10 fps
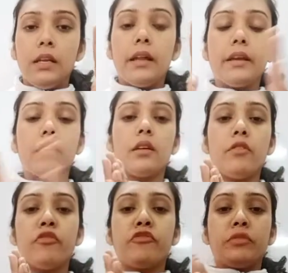Like
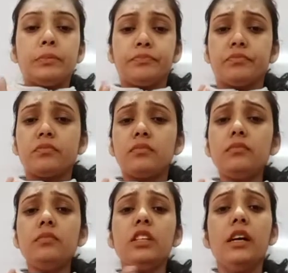if
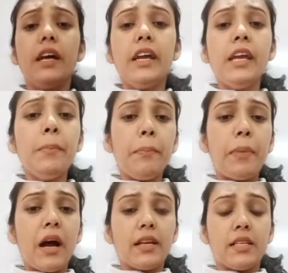A
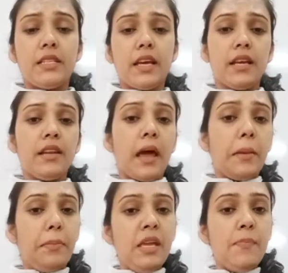part is there
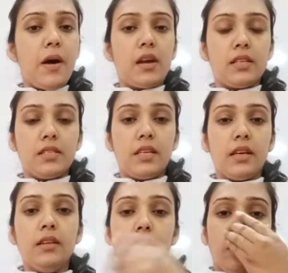and B part is
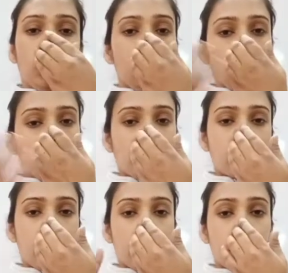there, two
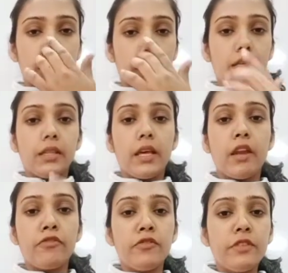groups are there. There
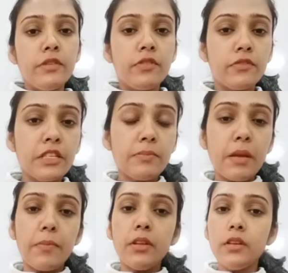are 15
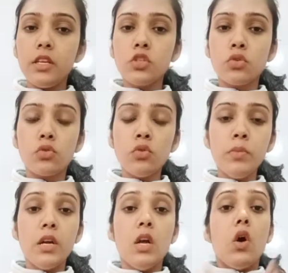people in each group.
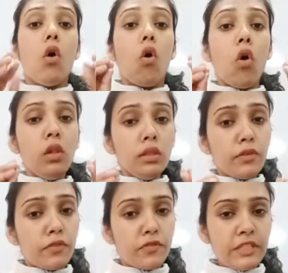All the
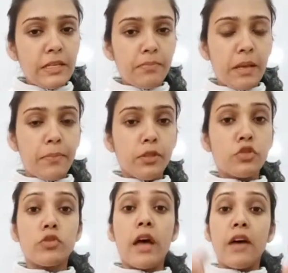15 people
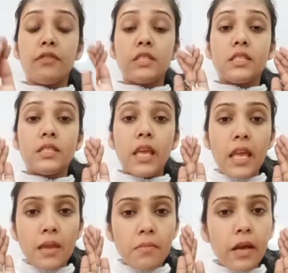should have the
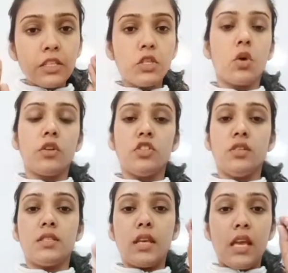same ideology,
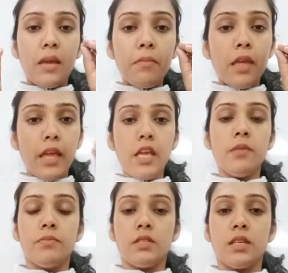same
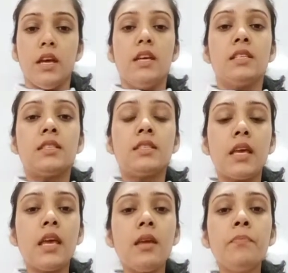aims,
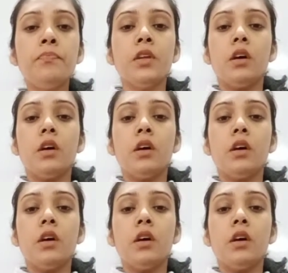same